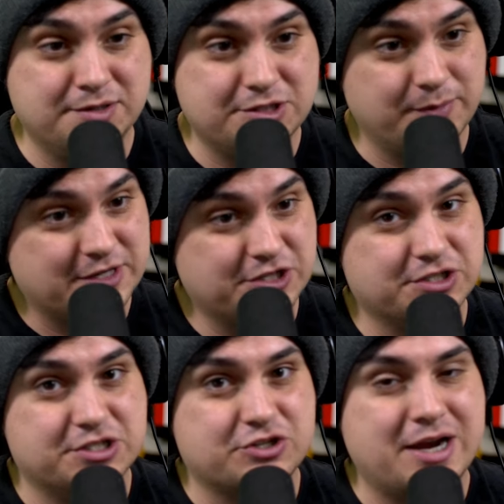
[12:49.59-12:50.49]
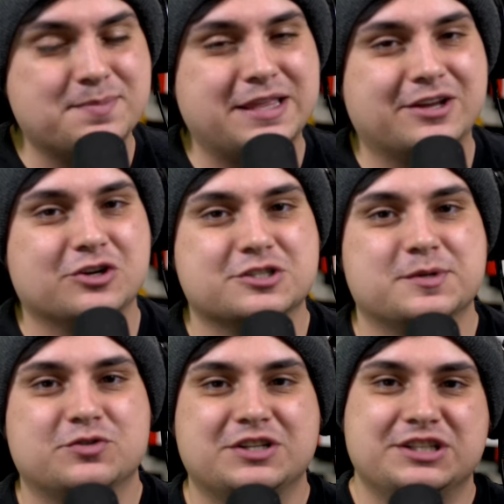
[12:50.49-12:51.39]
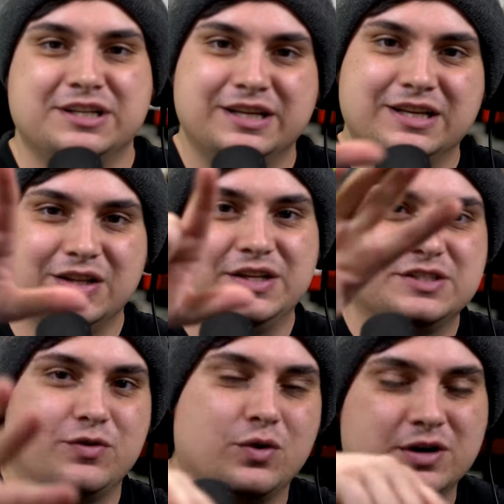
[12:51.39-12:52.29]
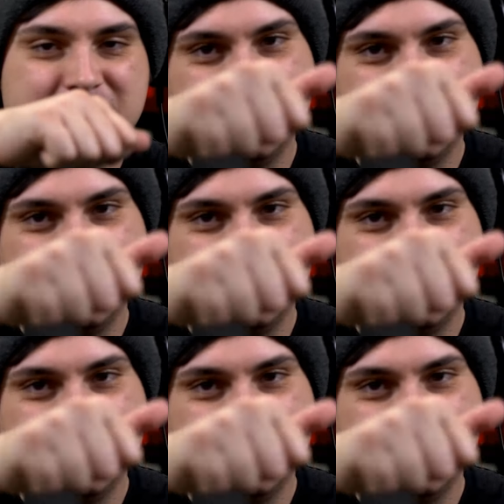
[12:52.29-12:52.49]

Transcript: So make sure you're subscribed. Thank you all so much for watching. LiNX4